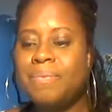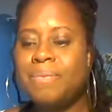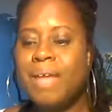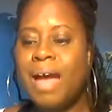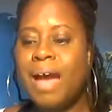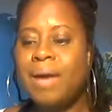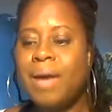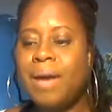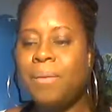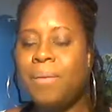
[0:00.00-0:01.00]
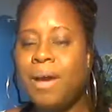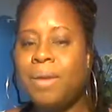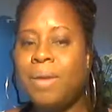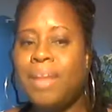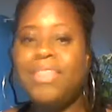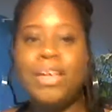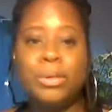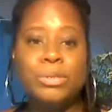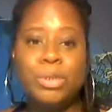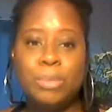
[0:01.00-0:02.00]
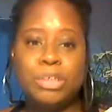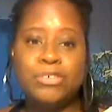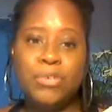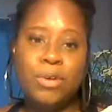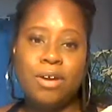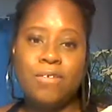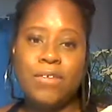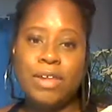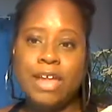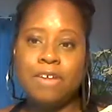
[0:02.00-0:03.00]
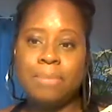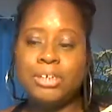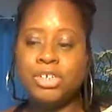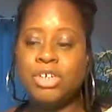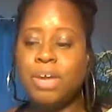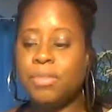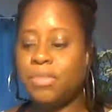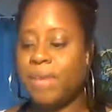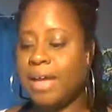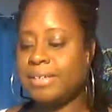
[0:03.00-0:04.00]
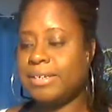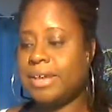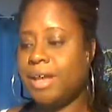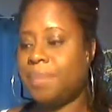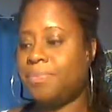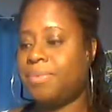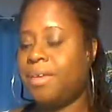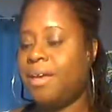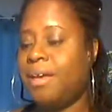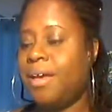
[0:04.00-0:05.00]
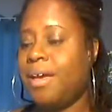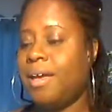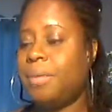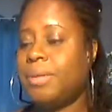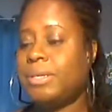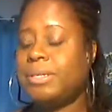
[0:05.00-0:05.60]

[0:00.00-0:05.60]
I thank you so much for allowing me to share with you guys today. It was